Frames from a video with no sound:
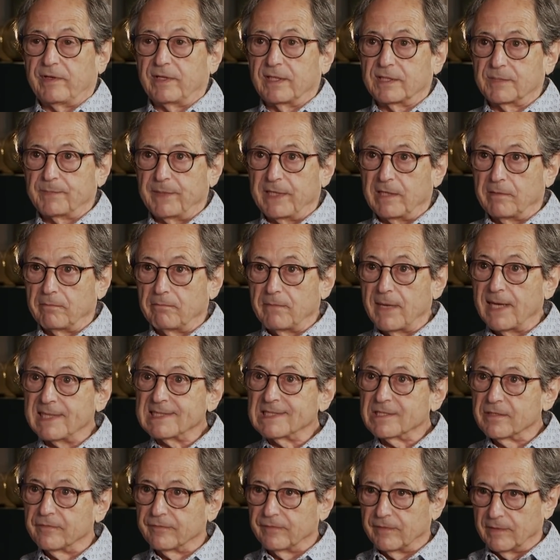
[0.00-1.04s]
there's been a
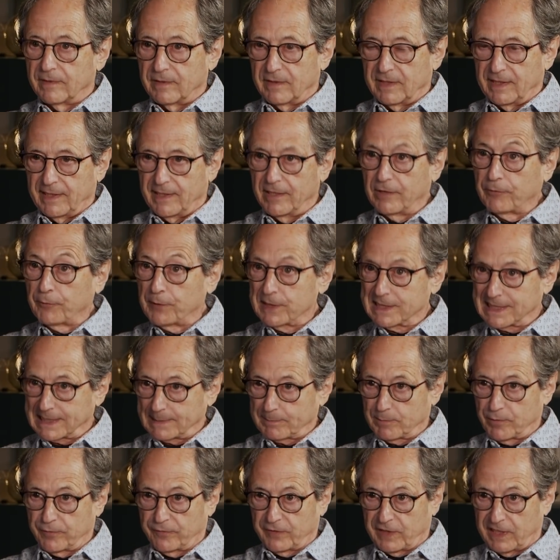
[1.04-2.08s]
massive increase in the
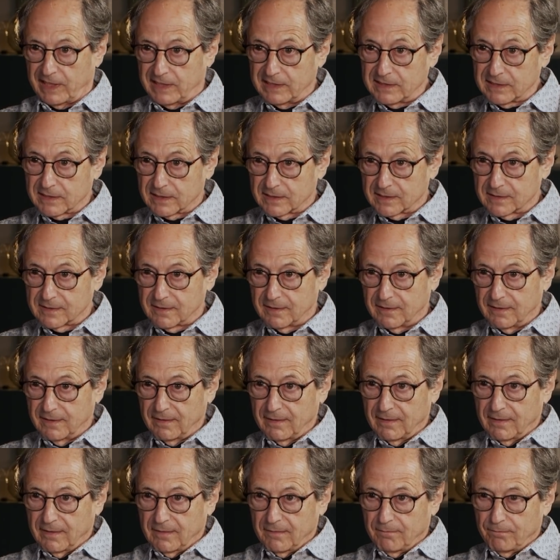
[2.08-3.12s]
number of cases,
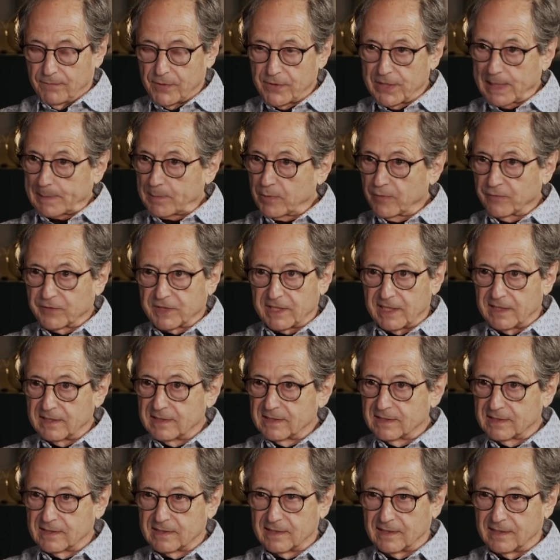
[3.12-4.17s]
but the number of
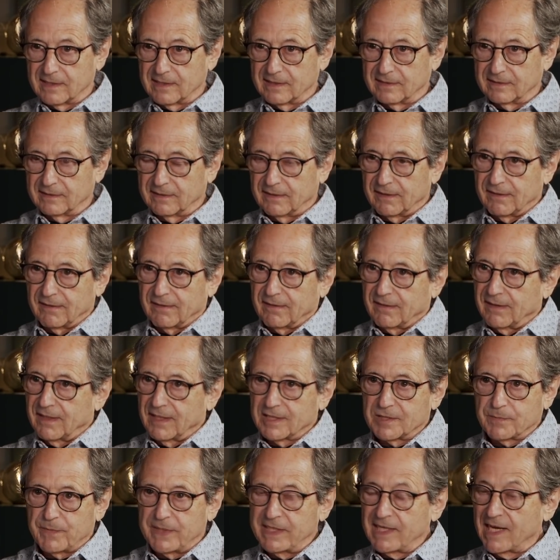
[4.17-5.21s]
deaths
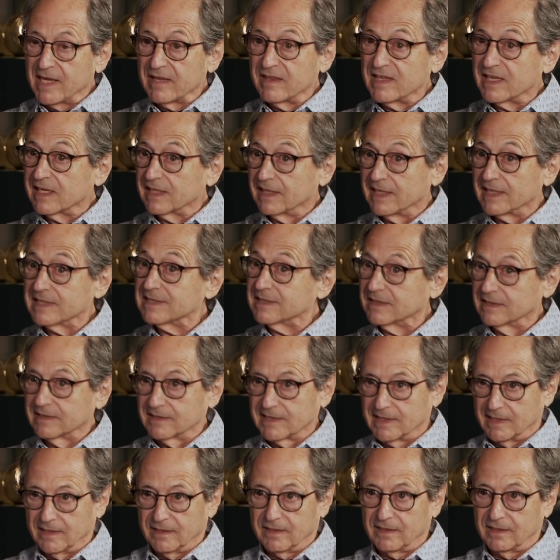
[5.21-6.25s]
has been, I think, less than
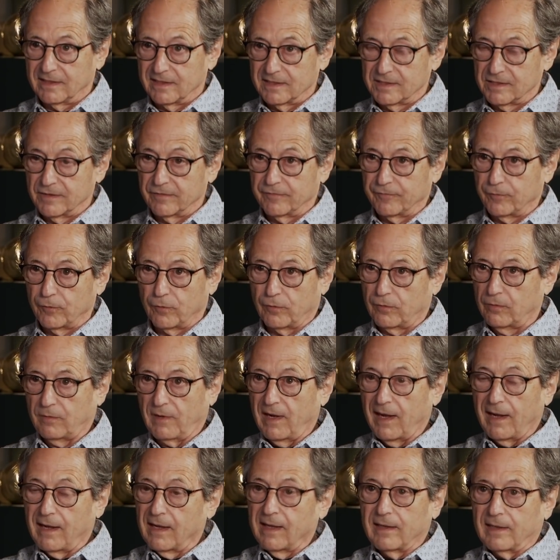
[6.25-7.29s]
10,000 for
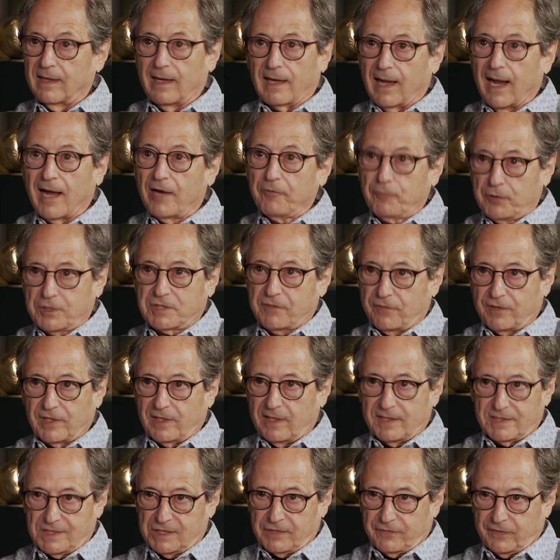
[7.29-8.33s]
hundreds of
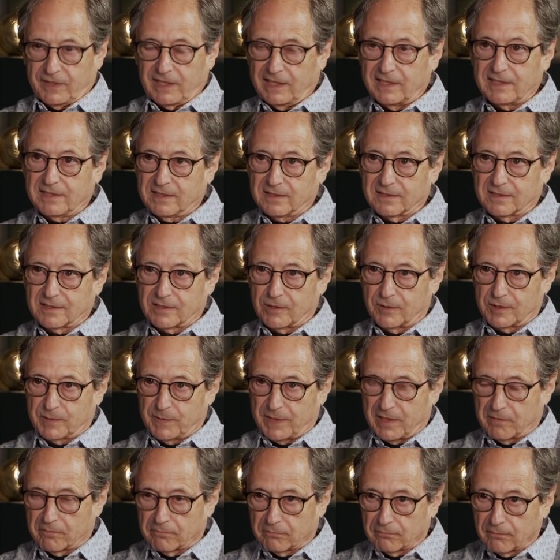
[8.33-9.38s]
thousands of cases. So it's
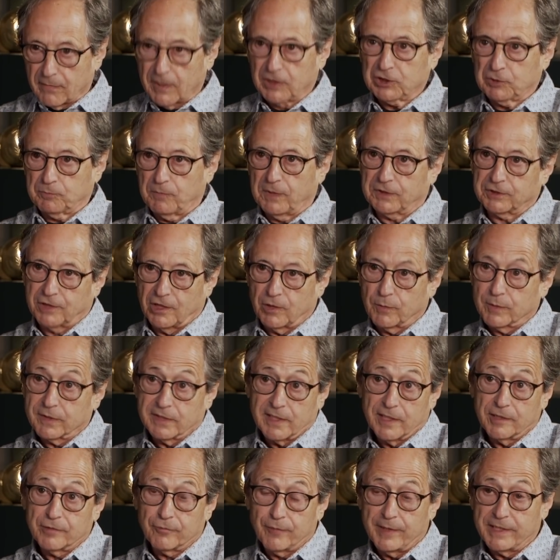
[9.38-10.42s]
been a much, much lower
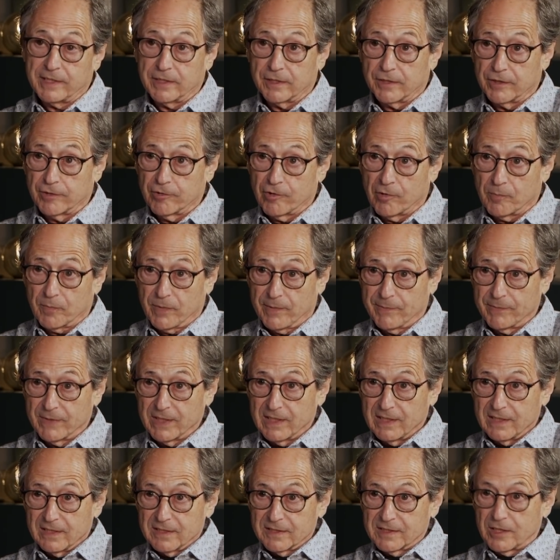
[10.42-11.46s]
death rate in Europe.
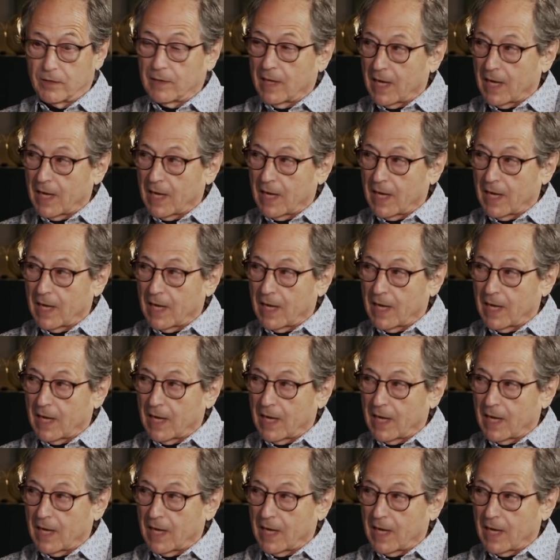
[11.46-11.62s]
So